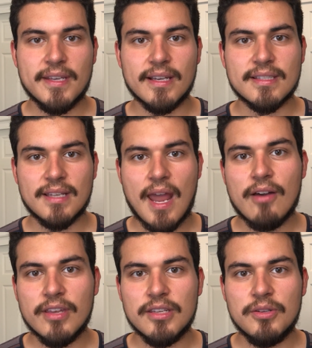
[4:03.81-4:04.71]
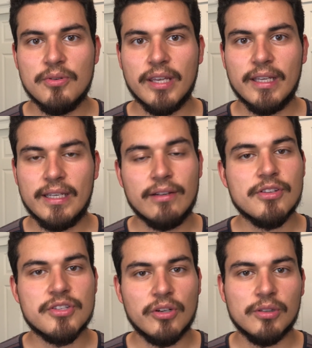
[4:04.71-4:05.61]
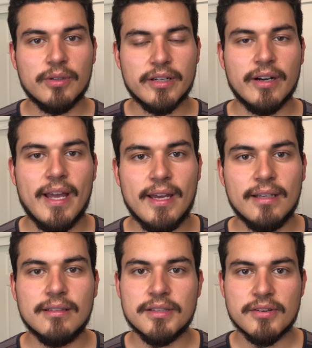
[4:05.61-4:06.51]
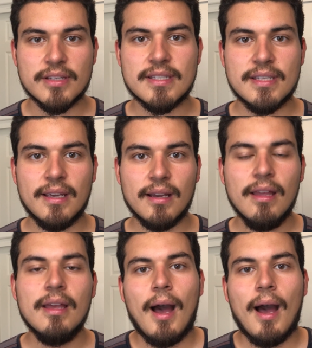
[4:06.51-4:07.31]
6, now that you can hear the solo in your head, because you can sing,